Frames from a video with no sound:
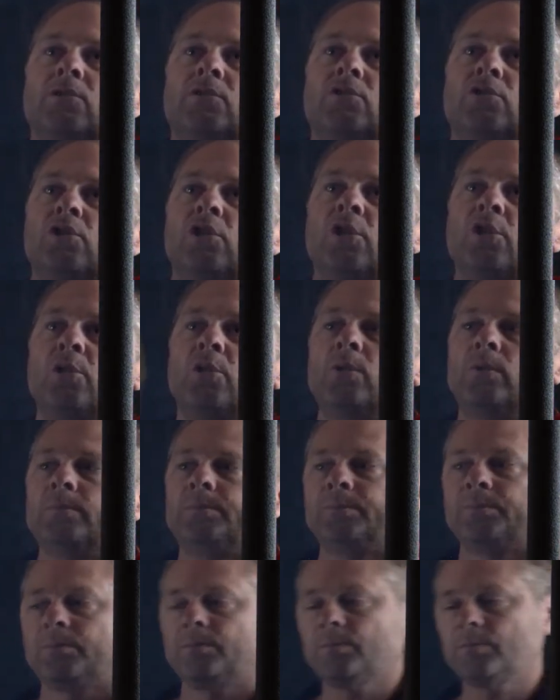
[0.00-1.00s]
2,
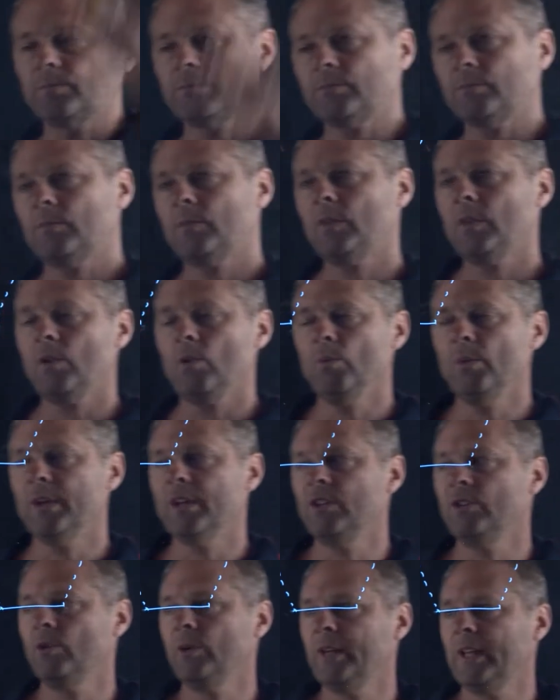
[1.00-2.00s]
we can
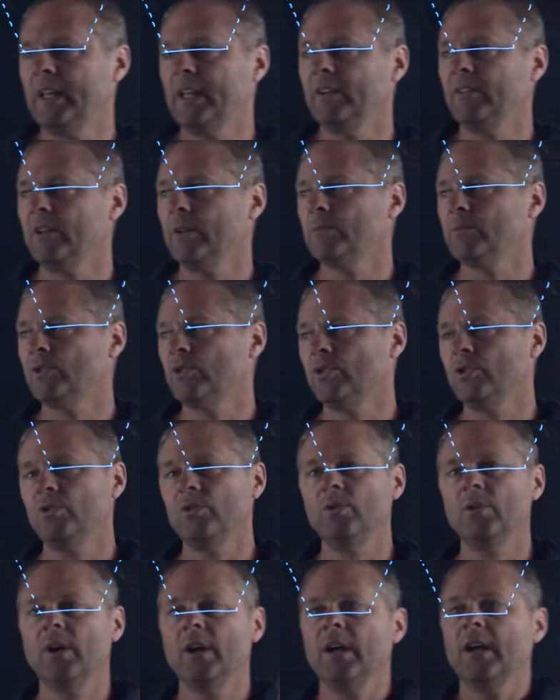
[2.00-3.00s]
do helium
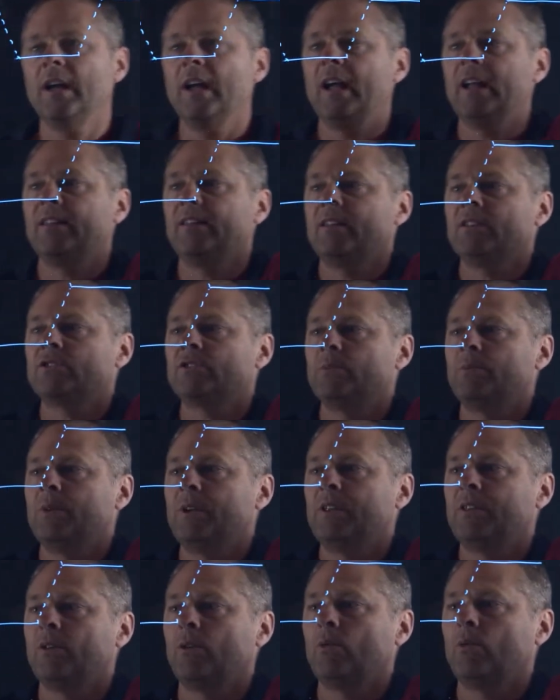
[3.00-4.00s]
2, and this would be
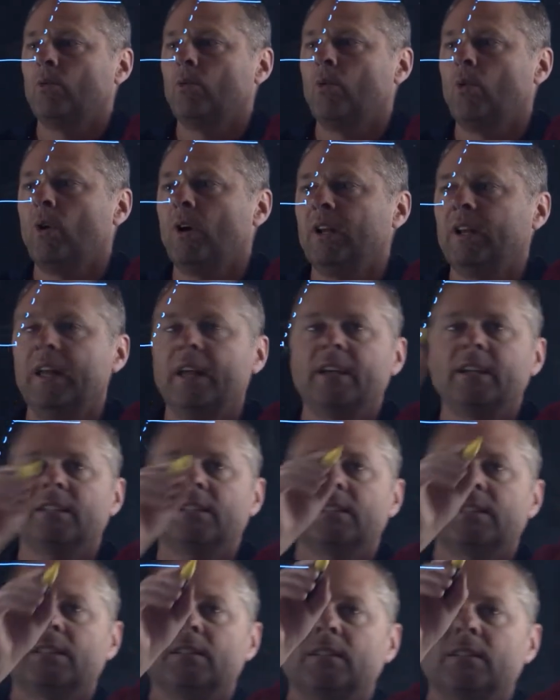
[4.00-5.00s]
the
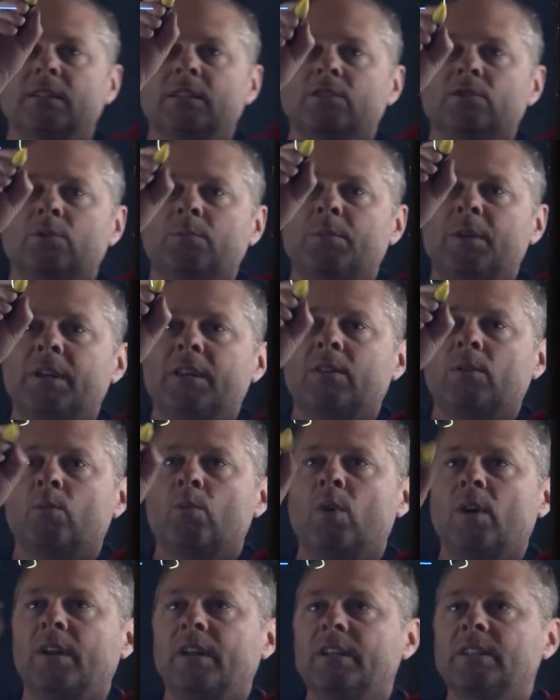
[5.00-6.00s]
1s, this would be the
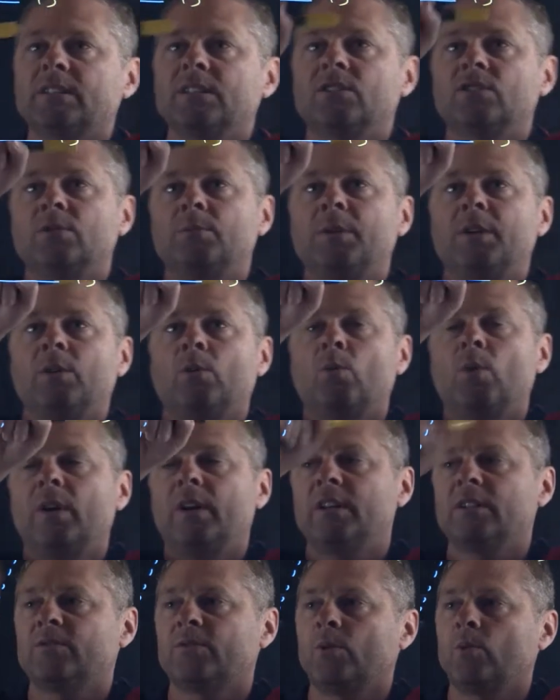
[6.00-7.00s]
1s, this would be the
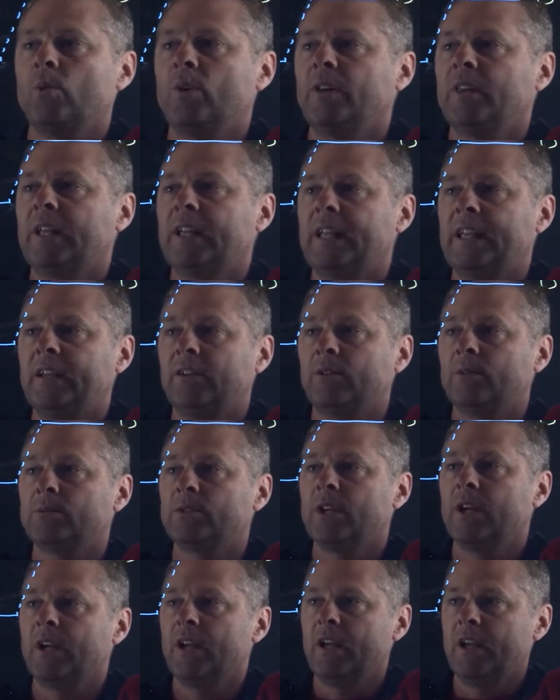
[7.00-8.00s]
1s for one of the heliums,
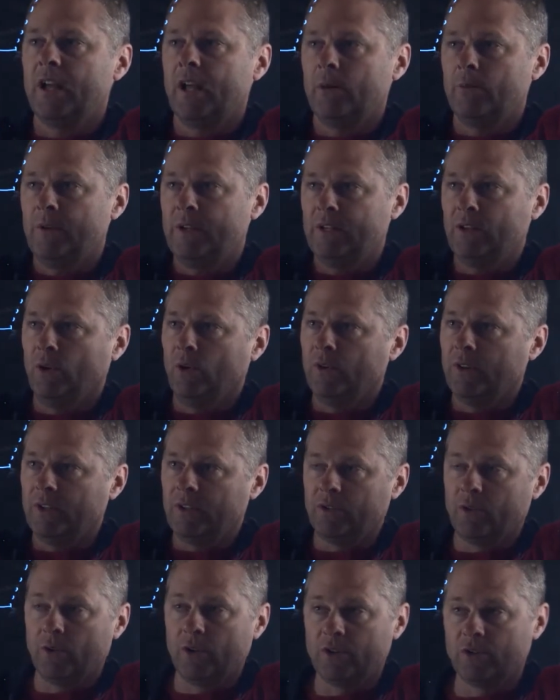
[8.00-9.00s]
and we know that
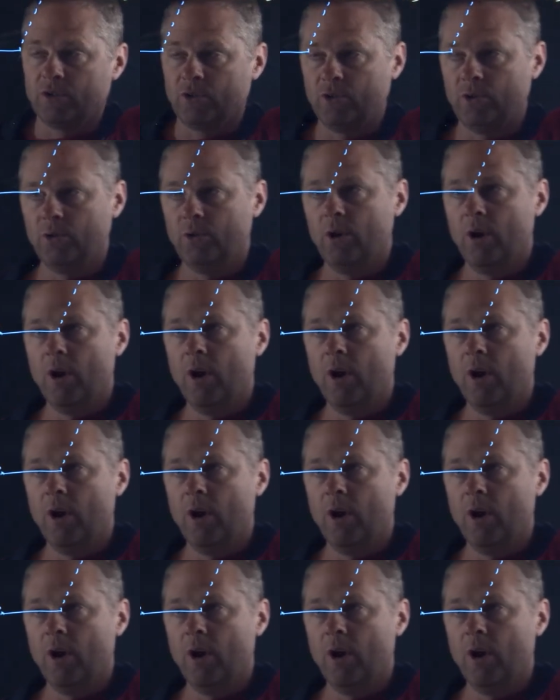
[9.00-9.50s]
there are 2